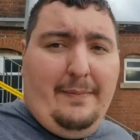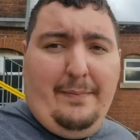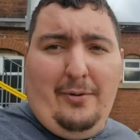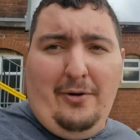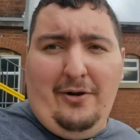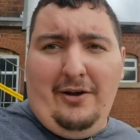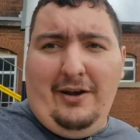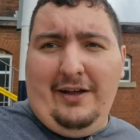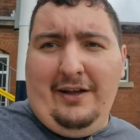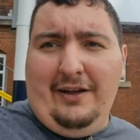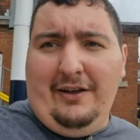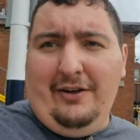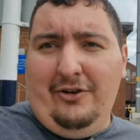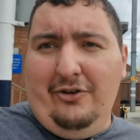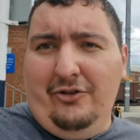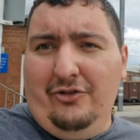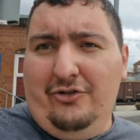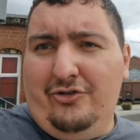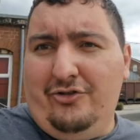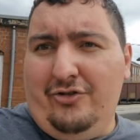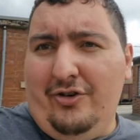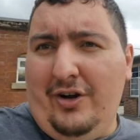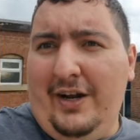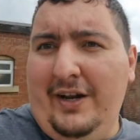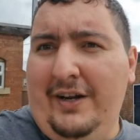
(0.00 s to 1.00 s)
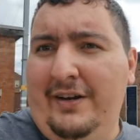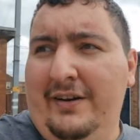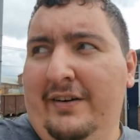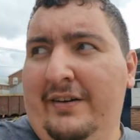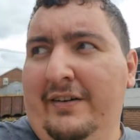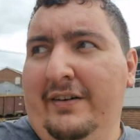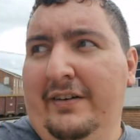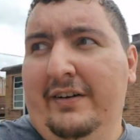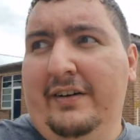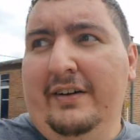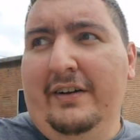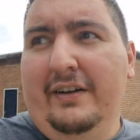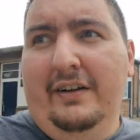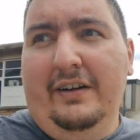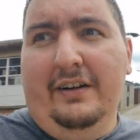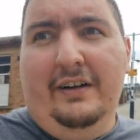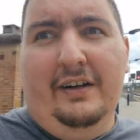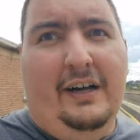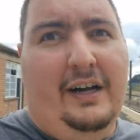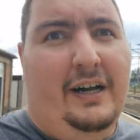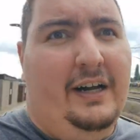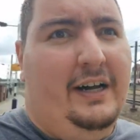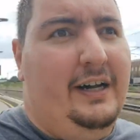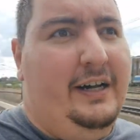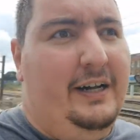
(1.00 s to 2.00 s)
pulling a goods train.
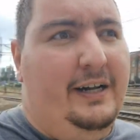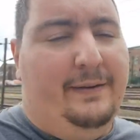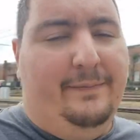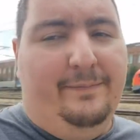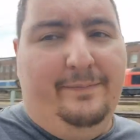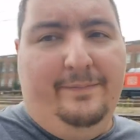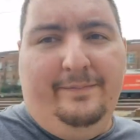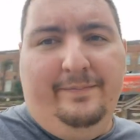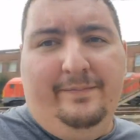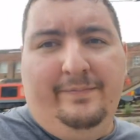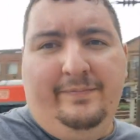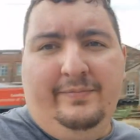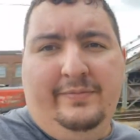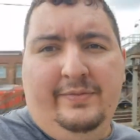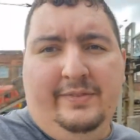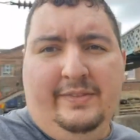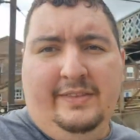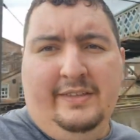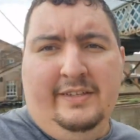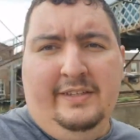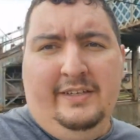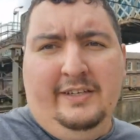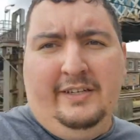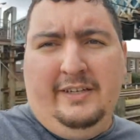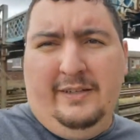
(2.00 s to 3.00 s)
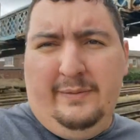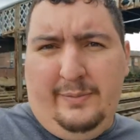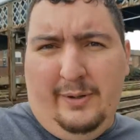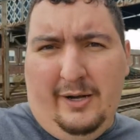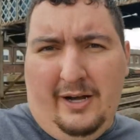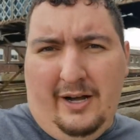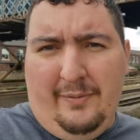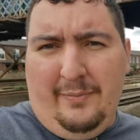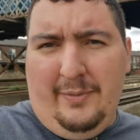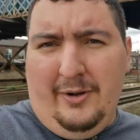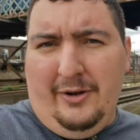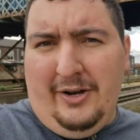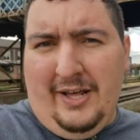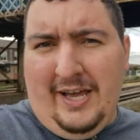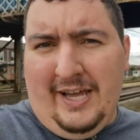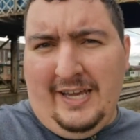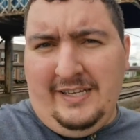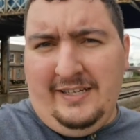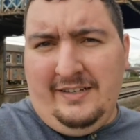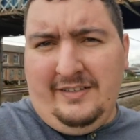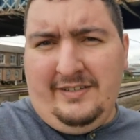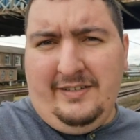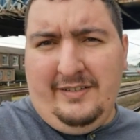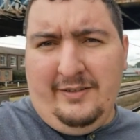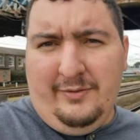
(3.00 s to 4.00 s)
Behind me on
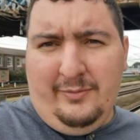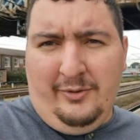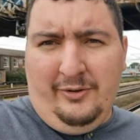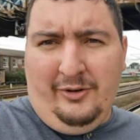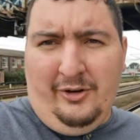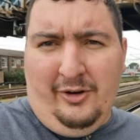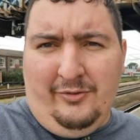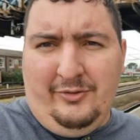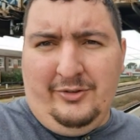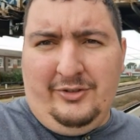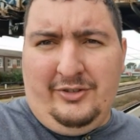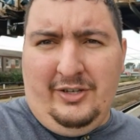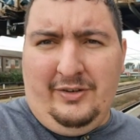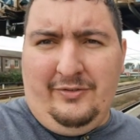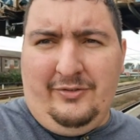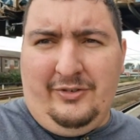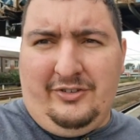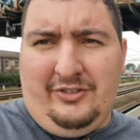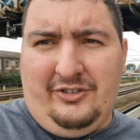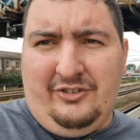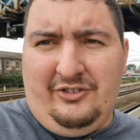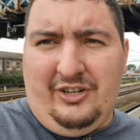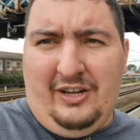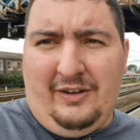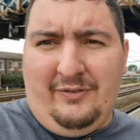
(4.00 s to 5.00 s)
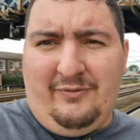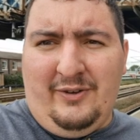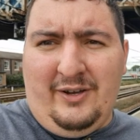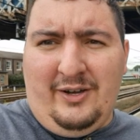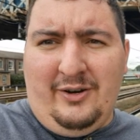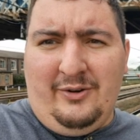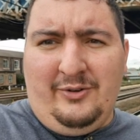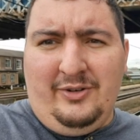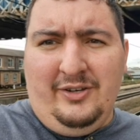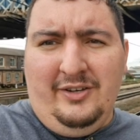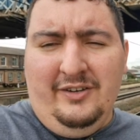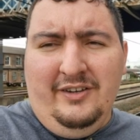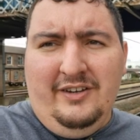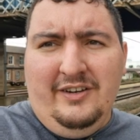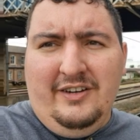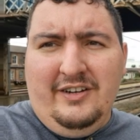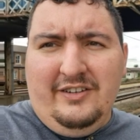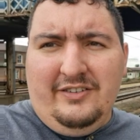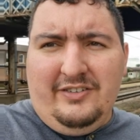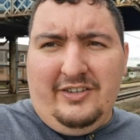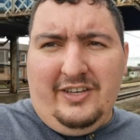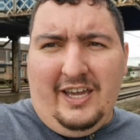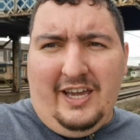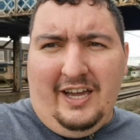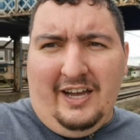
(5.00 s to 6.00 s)
8 we've got the service to Sheffield.
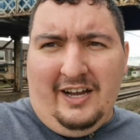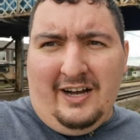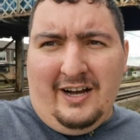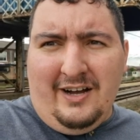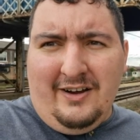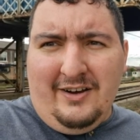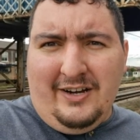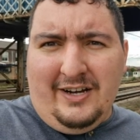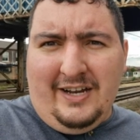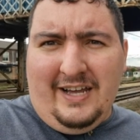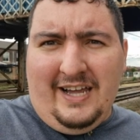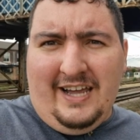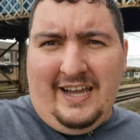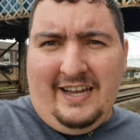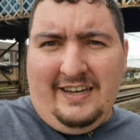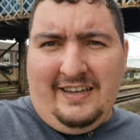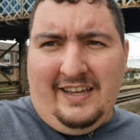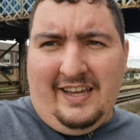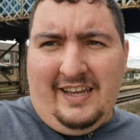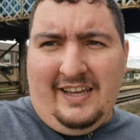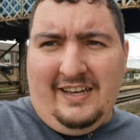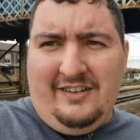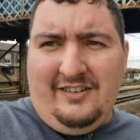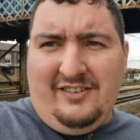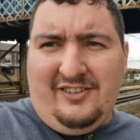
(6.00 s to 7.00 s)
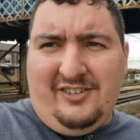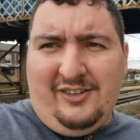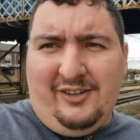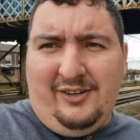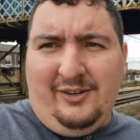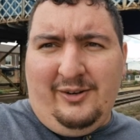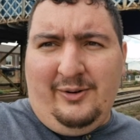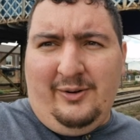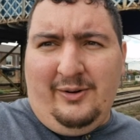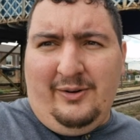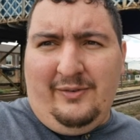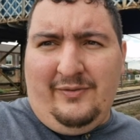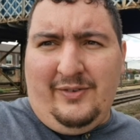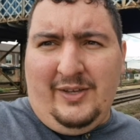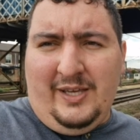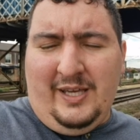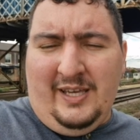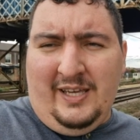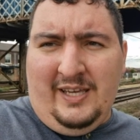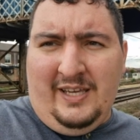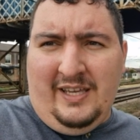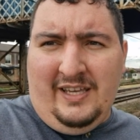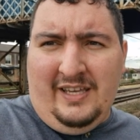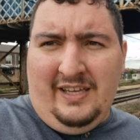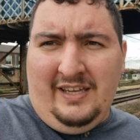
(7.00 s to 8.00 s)
So yeah, I'm going to head into
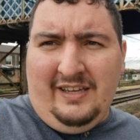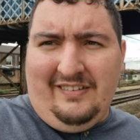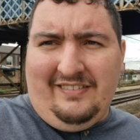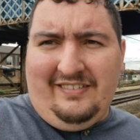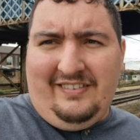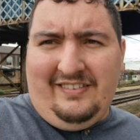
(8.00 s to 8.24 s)
the